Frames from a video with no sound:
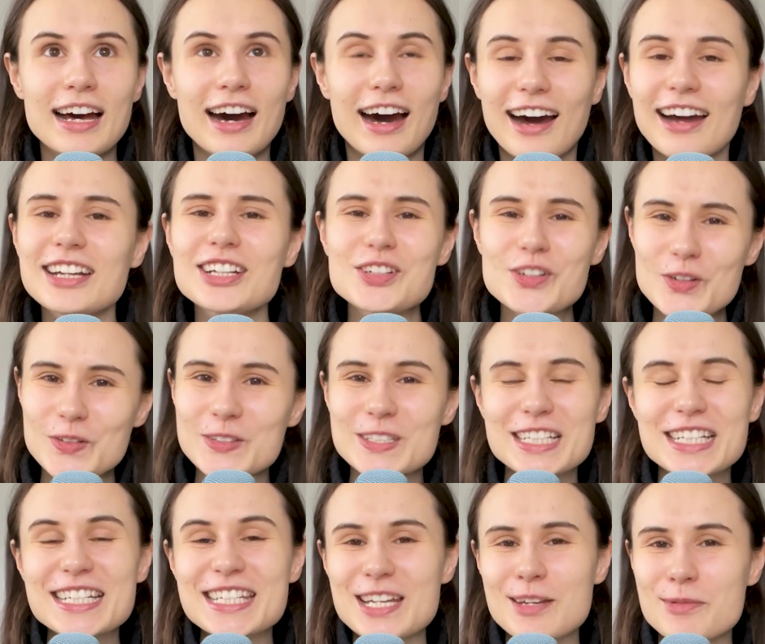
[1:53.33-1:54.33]
I actually
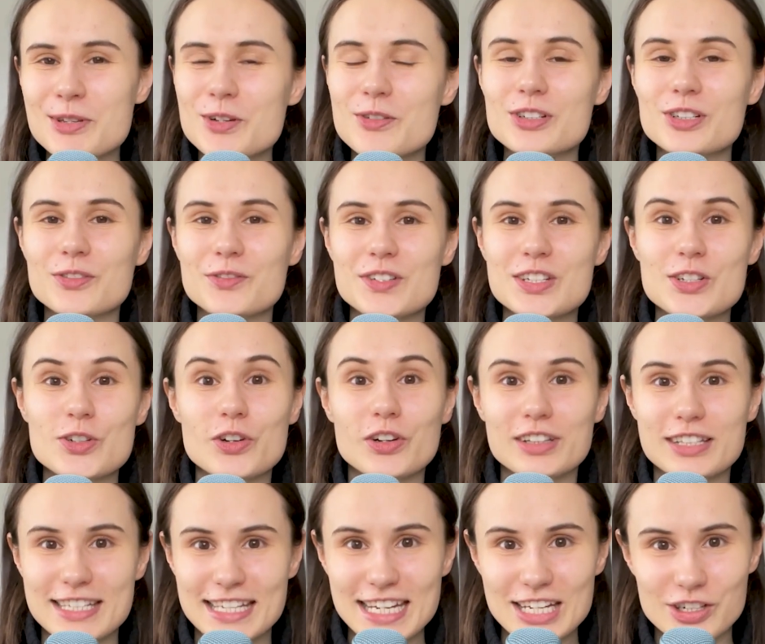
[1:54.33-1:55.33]
need some sort of
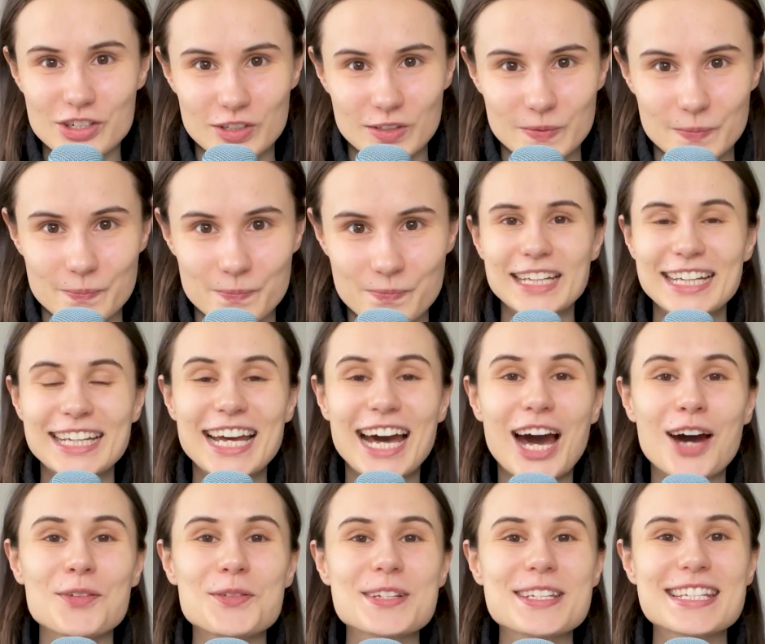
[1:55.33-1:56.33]
visualization.
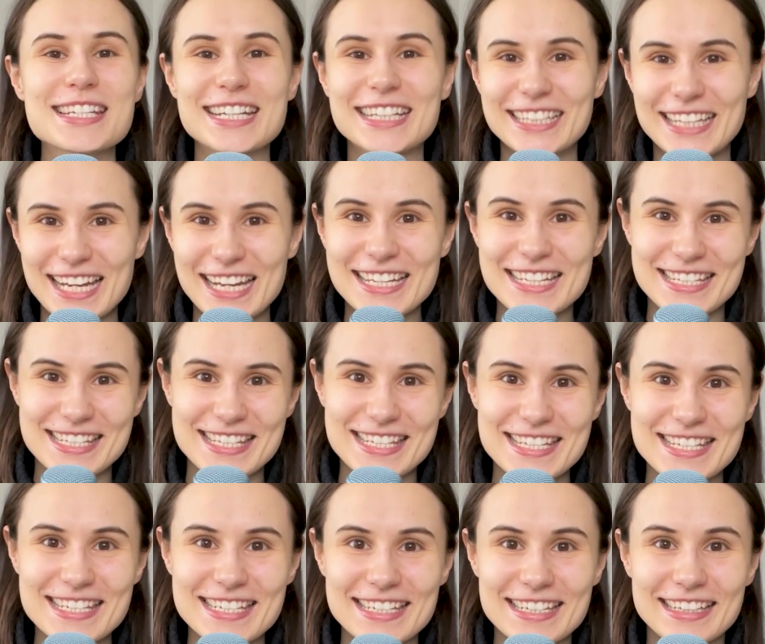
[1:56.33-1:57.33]
I was
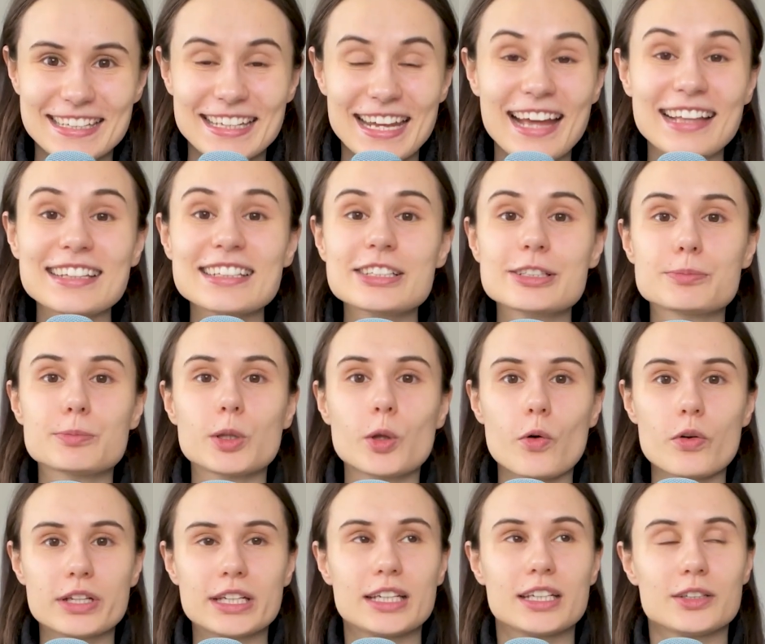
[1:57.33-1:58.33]
against calendar
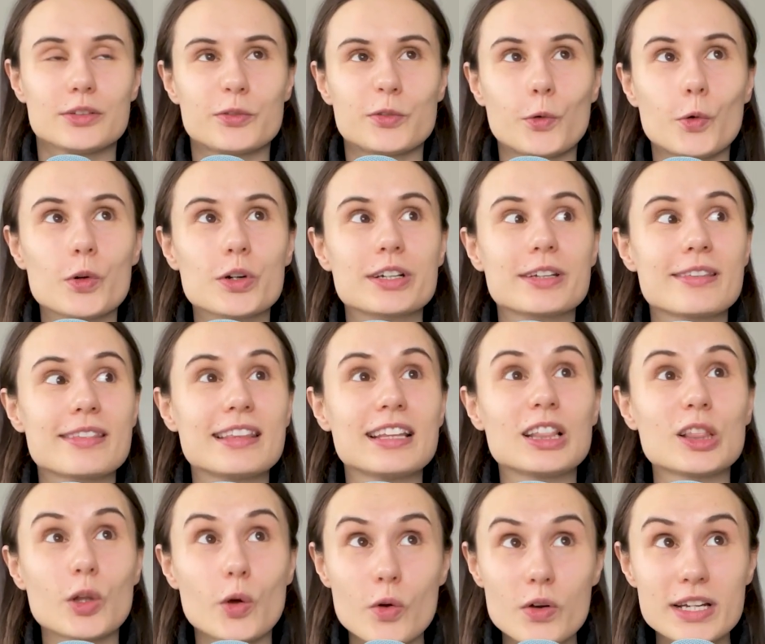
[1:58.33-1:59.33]
blocking for the
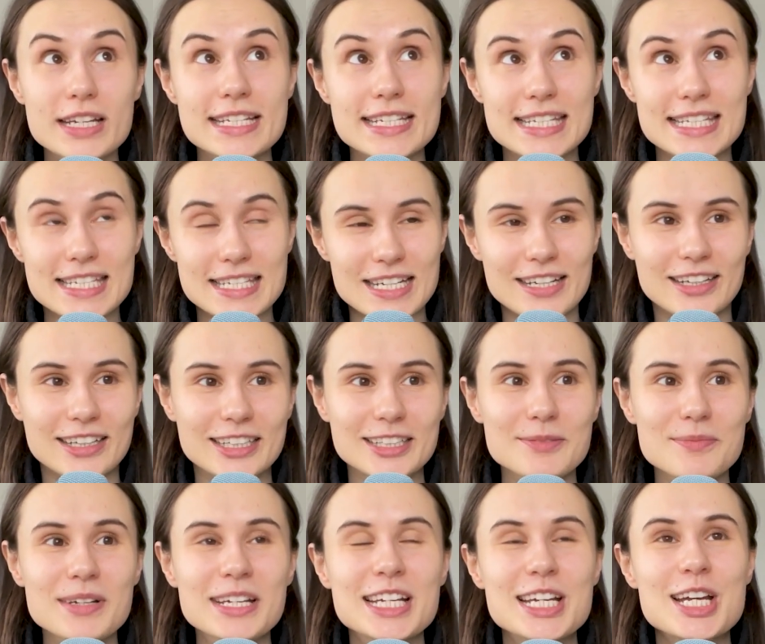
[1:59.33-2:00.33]
longest
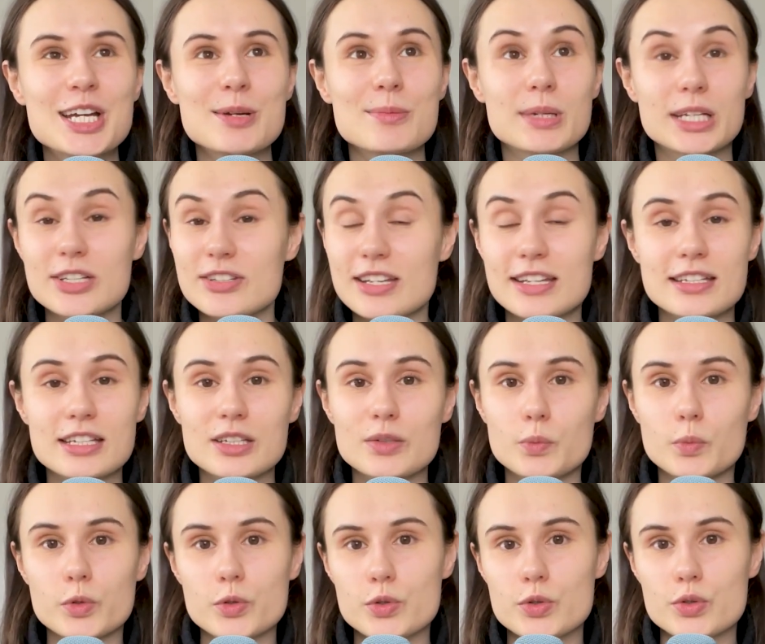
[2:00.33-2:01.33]
time because I
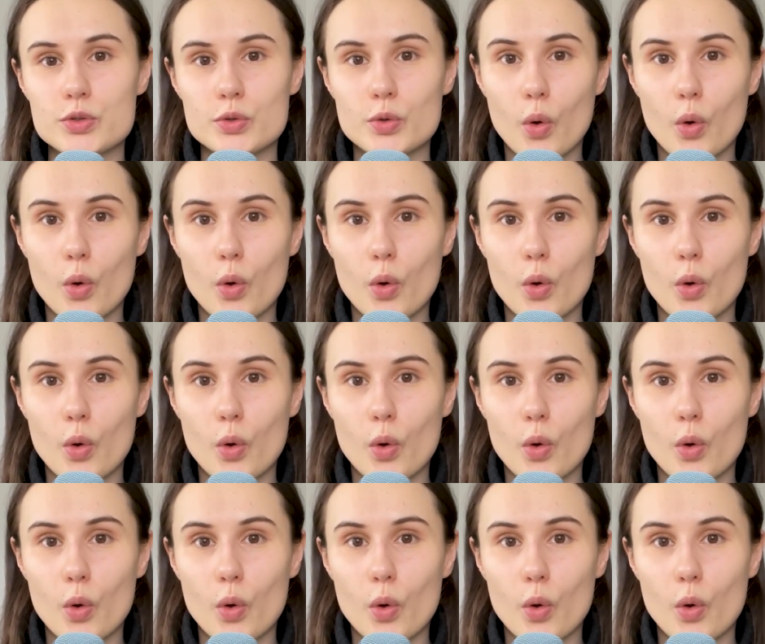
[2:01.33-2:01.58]
didn't want to